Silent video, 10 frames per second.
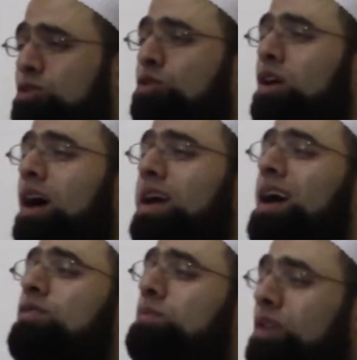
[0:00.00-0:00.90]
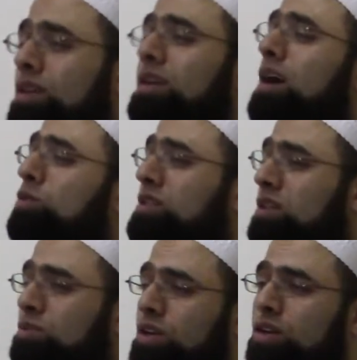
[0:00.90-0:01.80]
I have a
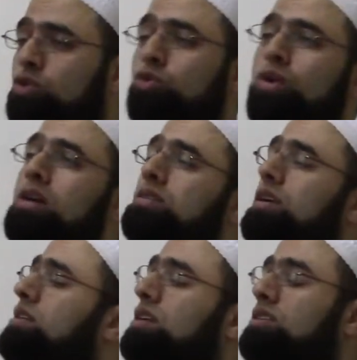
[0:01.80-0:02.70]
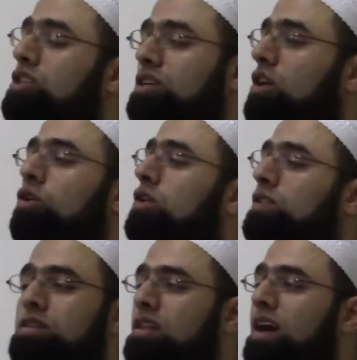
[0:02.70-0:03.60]
Muslim brother who was raised in Syria all of
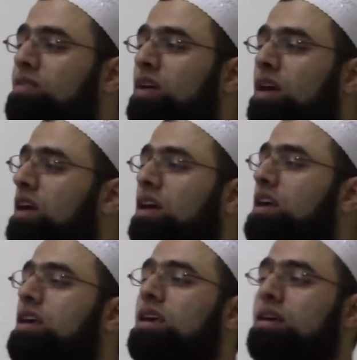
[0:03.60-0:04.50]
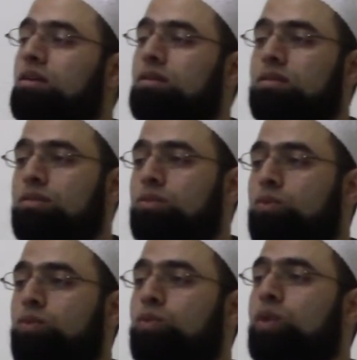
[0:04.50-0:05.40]
his life. He
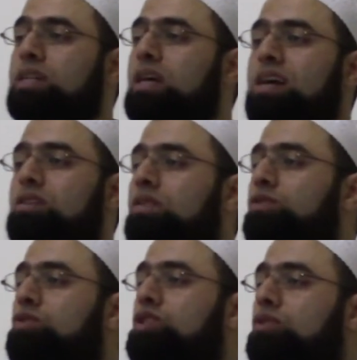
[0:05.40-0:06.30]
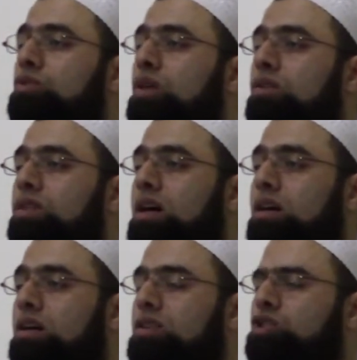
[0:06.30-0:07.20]
went as a refugee to one of
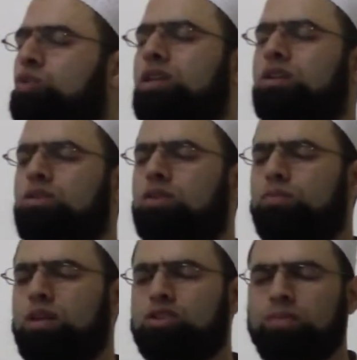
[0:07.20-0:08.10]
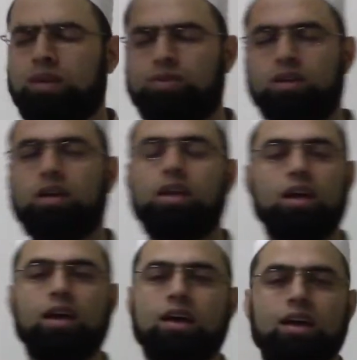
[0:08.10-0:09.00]
the Sweden or Belgium, I
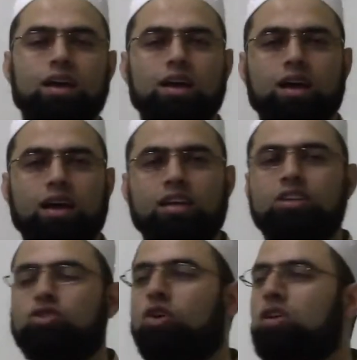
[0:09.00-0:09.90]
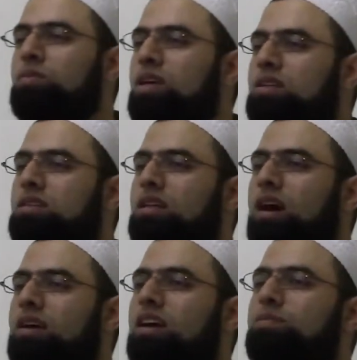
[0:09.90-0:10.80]
forgot. And he's calling me, he said,
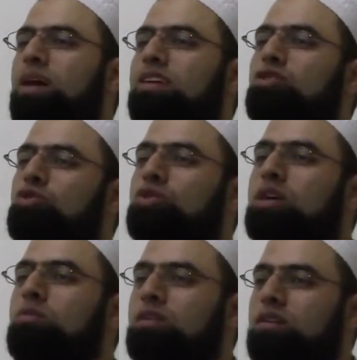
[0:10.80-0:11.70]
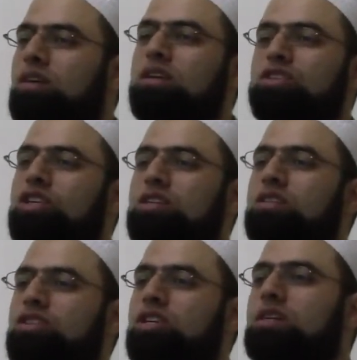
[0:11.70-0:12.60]
I got married to someone,
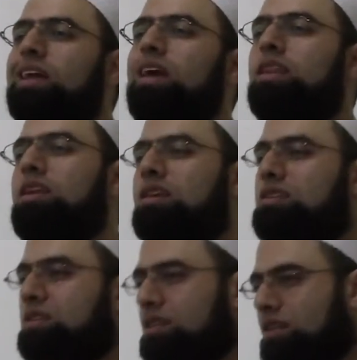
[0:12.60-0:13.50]
she's an atheist.